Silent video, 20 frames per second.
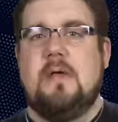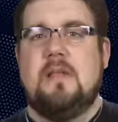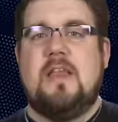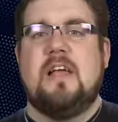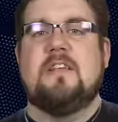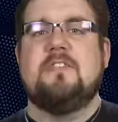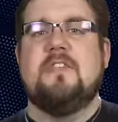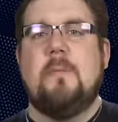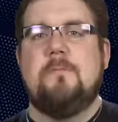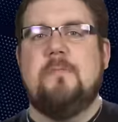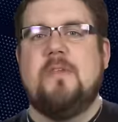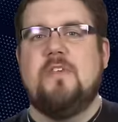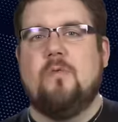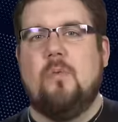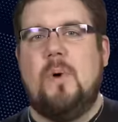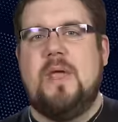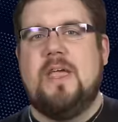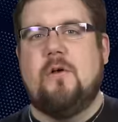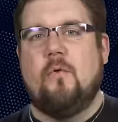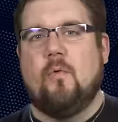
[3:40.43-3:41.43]
Next up
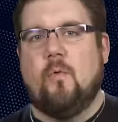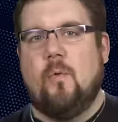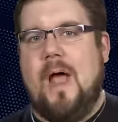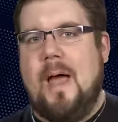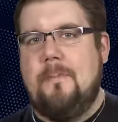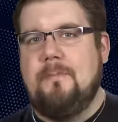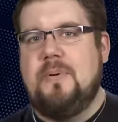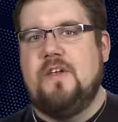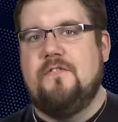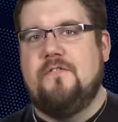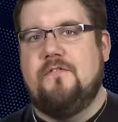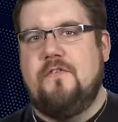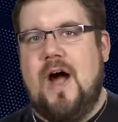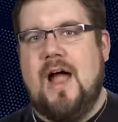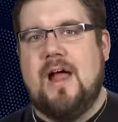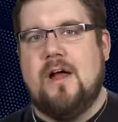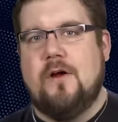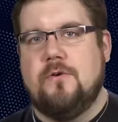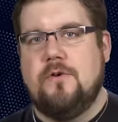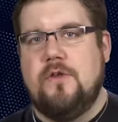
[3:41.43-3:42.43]
this week, rapid
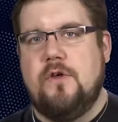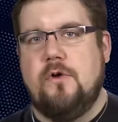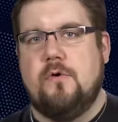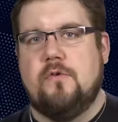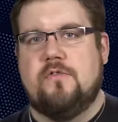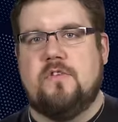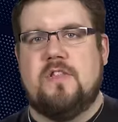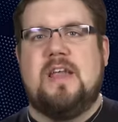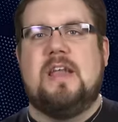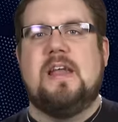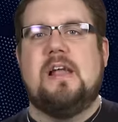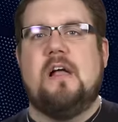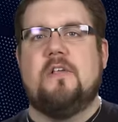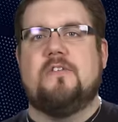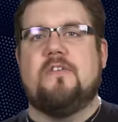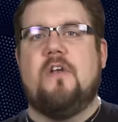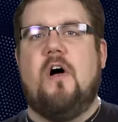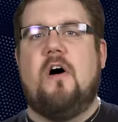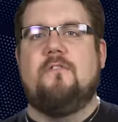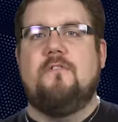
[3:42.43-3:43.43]
fire news. Leading
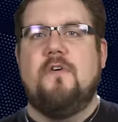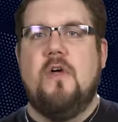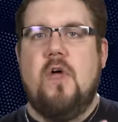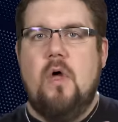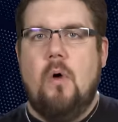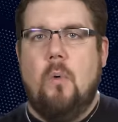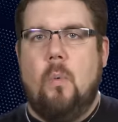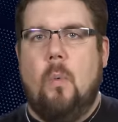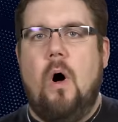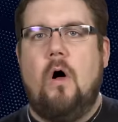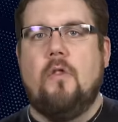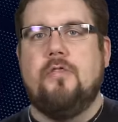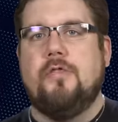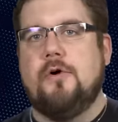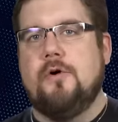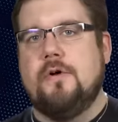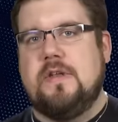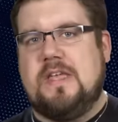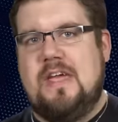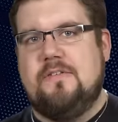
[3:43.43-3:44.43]
us off,
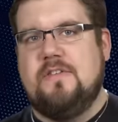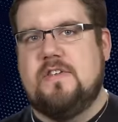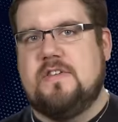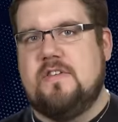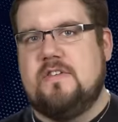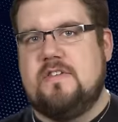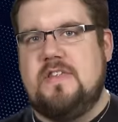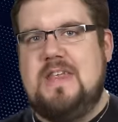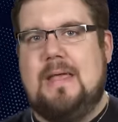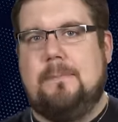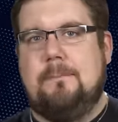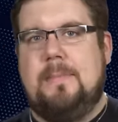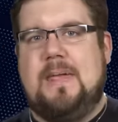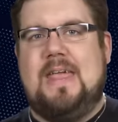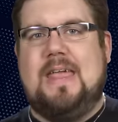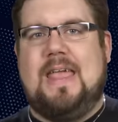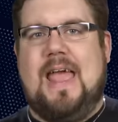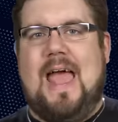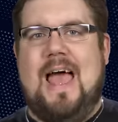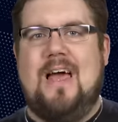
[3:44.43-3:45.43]
Walther gave us a sneak
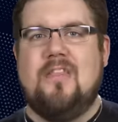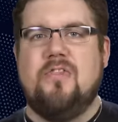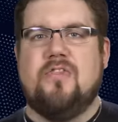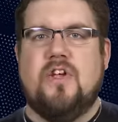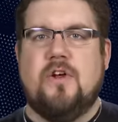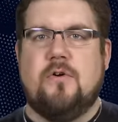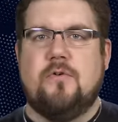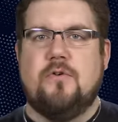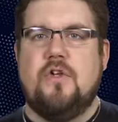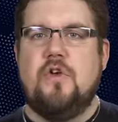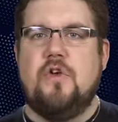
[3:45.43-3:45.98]
peek at their